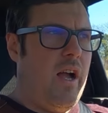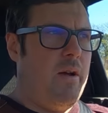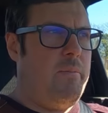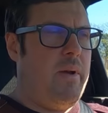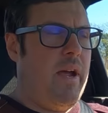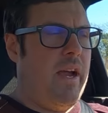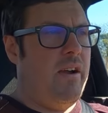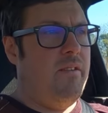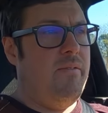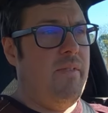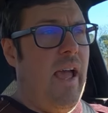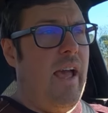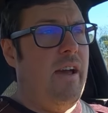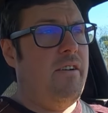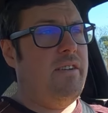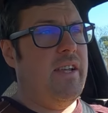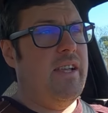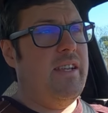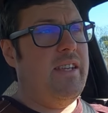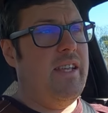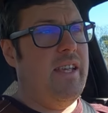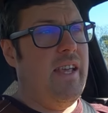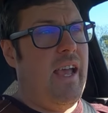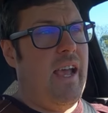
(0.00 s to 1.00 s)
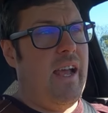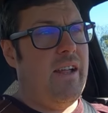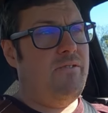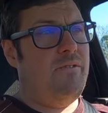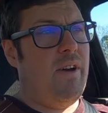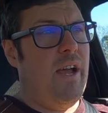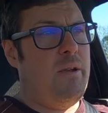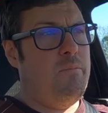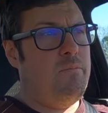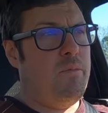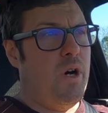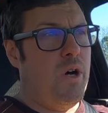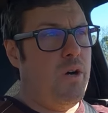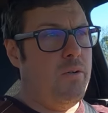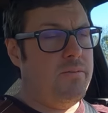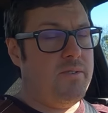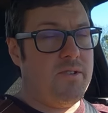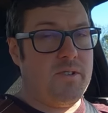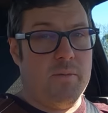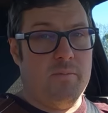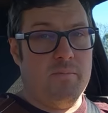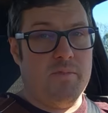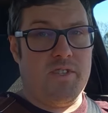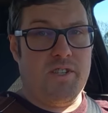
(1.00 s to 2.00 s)
pair of LED headlight
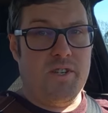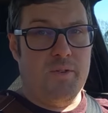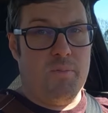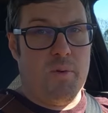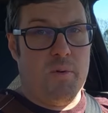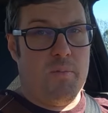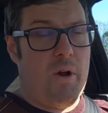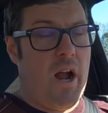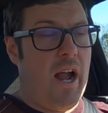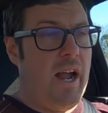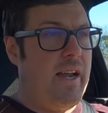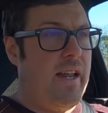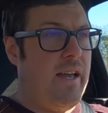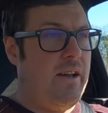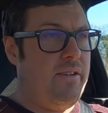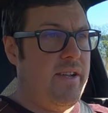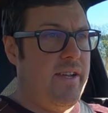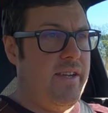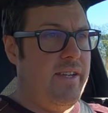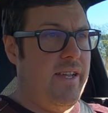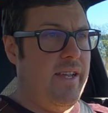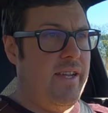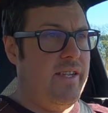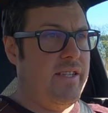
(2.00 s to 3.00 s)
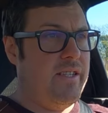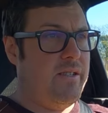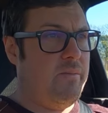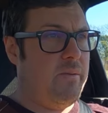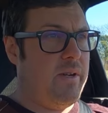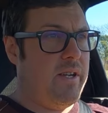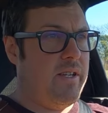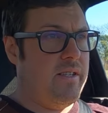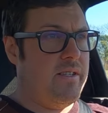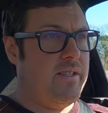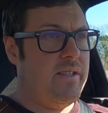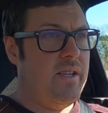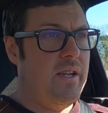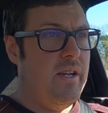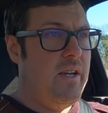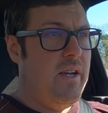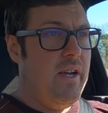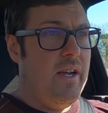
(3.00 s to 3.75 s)
bulbs from Super Bright LEDs because